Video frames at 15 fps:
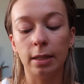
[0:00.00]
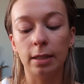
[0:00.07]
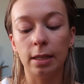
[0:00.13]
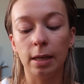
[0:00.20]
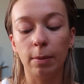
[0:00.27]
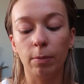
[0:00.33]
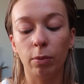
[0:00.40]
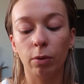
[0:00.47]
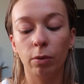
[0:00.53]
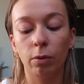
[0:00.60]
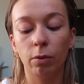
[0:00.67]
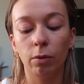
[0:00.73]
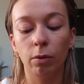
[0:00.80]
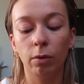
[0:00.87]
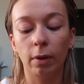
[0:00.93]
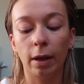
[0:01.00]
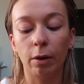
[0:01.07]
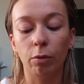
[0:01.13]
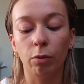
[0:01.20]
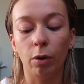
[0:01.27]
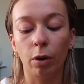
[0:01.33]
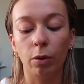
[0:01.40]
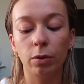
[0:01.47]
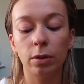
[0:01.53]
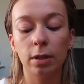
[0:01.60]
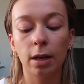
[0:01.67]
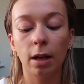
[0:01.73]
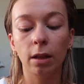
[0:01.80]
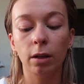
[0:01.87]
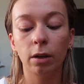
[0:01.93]
deep like rose
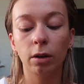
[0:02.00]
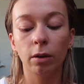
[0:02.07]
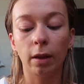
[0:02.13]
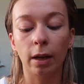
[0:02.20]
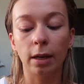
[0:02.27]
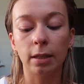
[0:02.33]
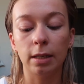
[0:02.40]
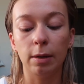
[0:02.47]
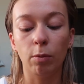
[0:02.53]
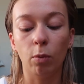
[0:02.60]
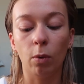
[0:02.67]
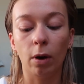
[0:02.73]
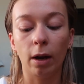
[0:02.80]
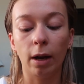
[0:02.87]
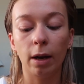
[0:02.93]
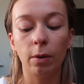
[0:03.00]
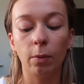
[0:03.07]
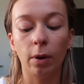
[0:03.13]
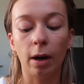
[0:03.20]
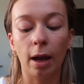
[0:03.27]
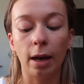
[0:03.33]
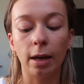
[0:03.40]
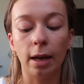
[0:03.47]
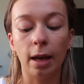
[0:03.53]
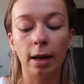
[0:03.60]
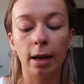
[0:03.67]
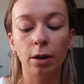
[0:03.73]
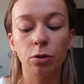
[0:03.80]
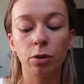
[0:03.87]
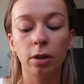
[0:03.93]
color, or like a deep wine when I get
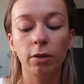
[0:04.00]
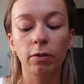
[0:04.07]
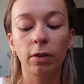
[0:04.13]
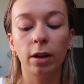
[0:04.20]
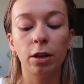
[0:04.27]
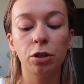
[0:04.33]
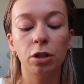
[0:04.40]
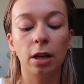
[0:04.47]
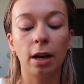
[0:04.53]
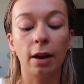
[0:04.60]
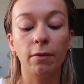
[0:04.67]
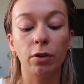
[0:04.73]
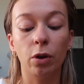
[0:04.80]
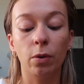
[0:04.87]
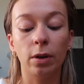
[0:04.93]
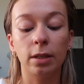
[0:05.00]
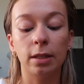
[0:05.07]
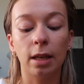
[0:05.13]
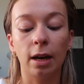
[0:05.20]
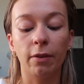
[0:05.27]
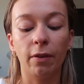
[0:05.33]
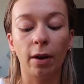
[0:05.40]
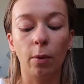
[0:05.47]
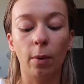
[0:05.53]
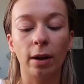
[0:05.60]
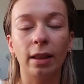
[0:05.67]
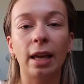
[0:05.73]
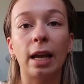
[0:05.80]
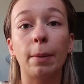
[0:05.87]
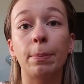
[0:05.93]
naturally flushed. And I've noticed that if I
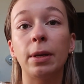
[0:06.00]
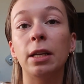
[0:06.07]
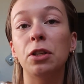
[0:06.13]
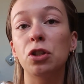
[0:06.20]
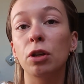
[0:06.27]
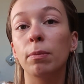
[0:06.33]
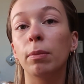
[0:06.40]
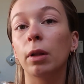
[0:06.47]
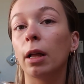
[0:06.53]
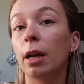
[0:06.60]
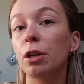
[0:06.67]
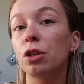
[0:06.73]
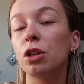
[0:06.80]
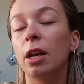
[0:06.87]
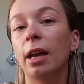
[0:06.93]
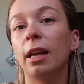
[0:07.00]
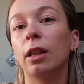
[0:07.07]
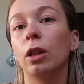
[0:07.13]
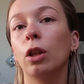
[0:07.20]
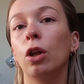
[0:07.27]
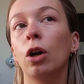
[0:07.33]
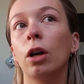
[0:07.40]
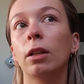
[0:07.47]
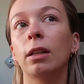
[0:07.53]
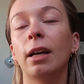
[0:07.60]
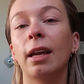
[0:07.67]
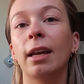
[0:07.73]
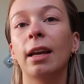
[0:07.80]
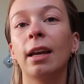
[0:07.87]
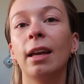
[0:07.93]
wear like a peachy blush, it can look
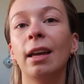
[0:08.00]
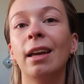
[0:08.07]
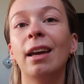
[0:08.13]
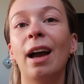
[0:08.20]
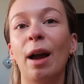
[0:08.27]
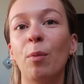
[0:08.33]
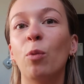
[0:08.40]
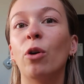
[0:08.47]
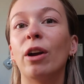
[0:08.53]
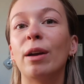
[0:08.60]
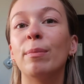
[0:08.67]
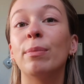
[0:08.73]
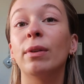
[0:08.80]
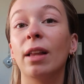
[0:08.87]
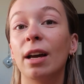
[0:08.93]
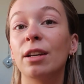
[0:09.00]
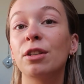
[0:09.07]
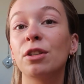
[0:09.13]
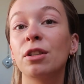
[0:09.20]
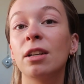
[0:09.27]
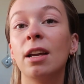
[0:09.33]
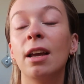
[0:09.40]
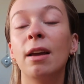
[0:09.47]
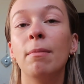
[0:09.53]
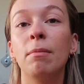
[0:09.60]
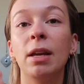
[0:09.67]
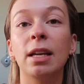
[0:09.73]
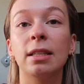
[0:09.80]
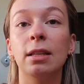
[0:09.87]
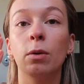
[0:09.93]
like I'm wearing blush,
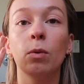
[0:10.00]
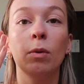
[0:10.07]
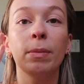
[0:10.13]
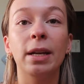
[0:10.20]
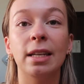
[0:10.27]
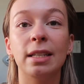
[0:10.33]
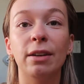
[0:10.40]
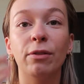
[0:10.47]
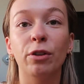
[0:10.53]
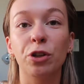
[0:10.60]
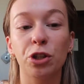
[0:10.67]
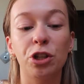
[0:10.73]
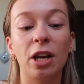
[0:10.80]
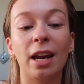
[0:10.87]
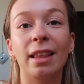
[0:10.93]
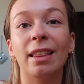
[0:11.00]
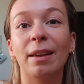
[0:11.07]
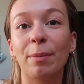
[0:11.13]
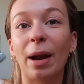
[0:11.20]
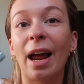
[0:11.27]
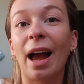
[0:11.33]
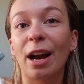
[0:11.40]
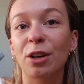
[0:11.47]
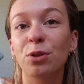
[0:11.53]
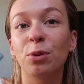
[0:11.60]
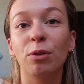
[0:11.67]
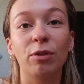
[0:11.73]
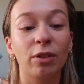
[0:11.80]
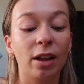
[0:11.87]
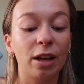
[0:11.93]
because it will be a different shade than my
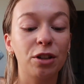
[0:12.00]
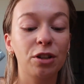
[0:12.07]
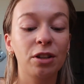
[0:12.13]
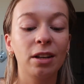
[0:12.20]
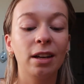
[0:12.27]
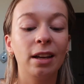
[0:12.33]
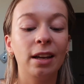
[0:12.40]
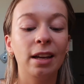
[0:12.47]
actual flush,